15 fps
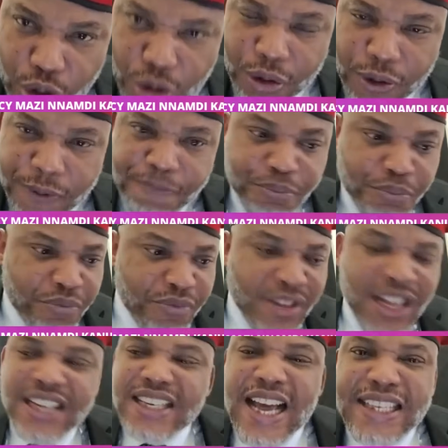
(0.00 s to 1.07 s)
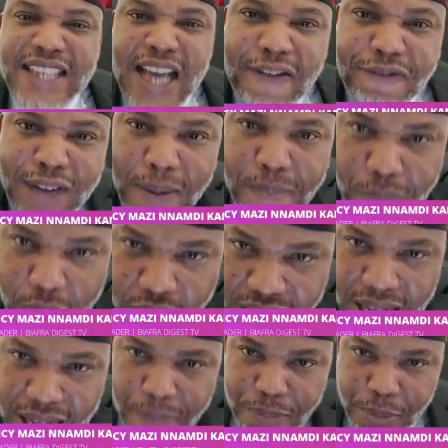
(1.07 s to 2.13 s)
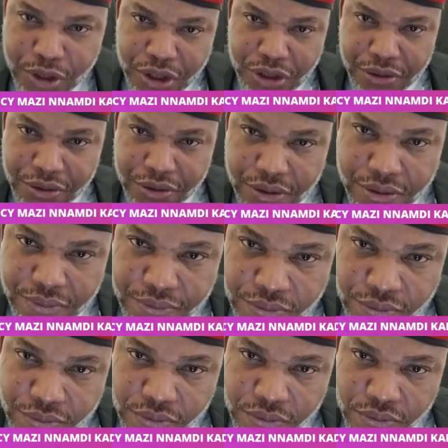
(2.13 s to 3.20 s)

for you, they gave them money and positions.